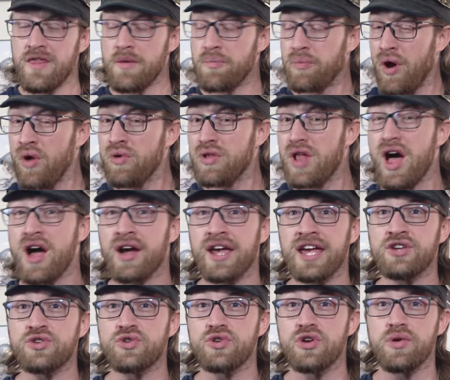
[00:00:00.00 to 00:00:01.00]
The prologue
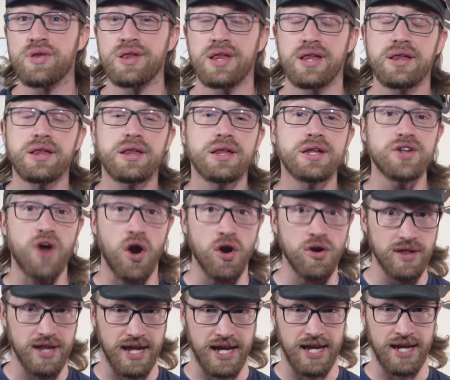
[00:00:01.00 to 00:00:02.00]
introduces
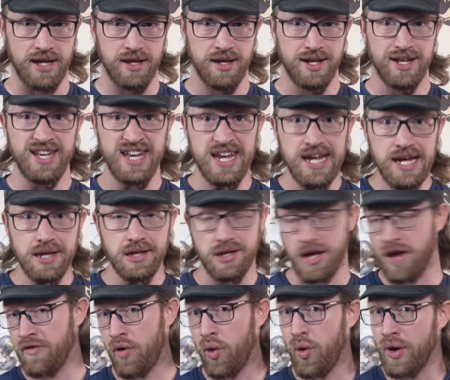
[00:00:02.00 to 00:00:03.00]
Starling, niece
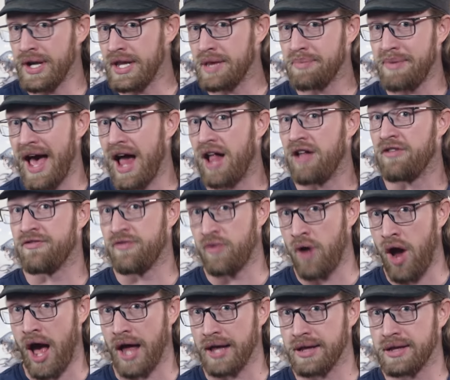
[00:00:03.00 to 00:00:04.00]
of Hoid's pal
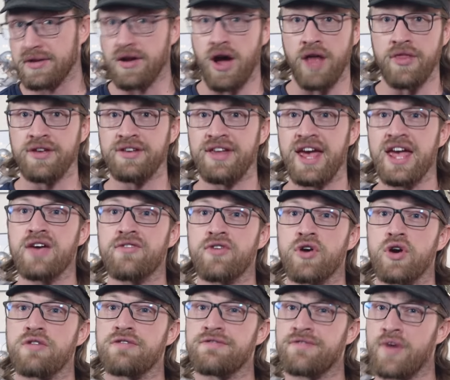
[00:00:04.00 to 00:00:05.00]
Frost, on the day of
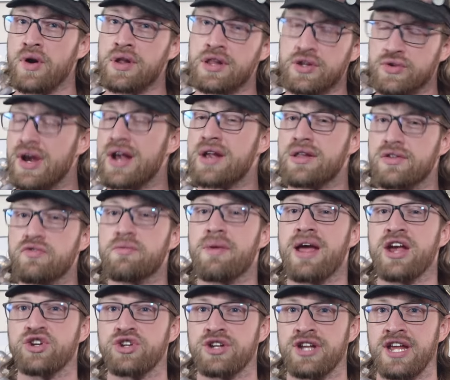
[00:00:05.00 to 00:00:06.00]
her first
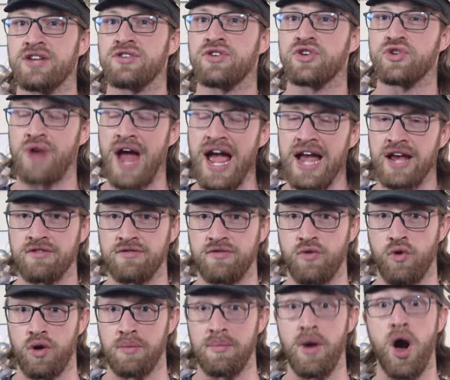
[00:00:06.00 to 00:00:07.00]
transformation into dragon
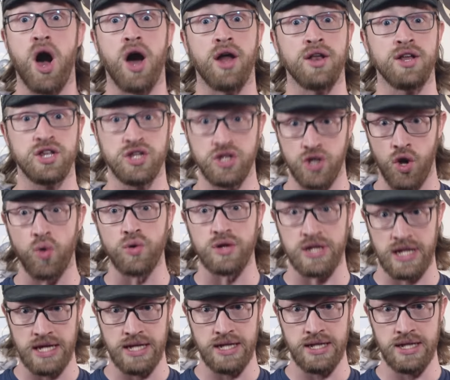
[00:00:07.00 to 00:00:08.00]
form on
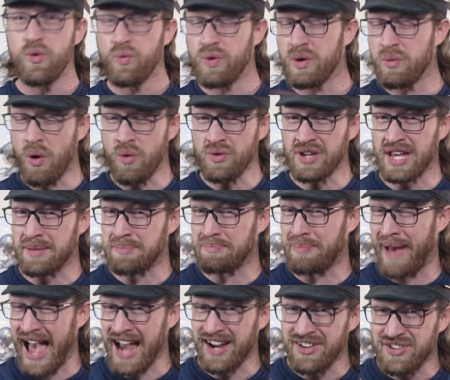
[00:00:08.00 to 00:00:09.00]
Yolen. We won't get
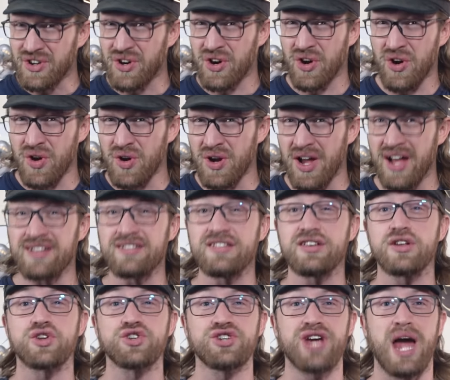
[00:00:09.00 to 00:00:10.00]
back to her
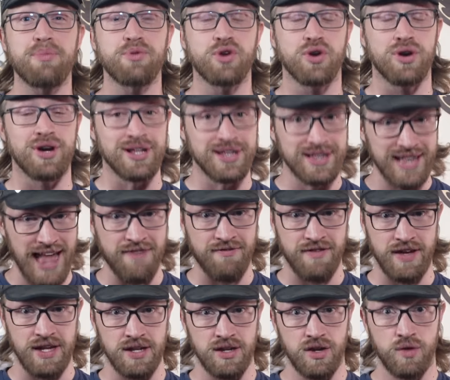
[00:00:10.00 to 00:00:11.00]
until Chapter
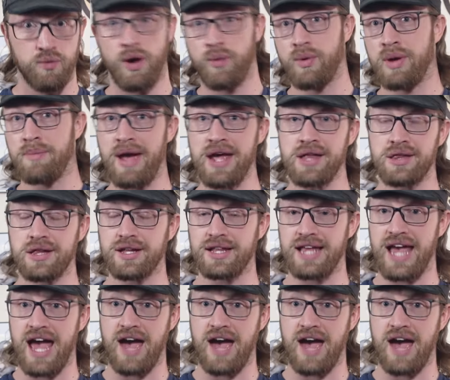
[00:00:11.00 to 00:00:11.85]
11, where we basically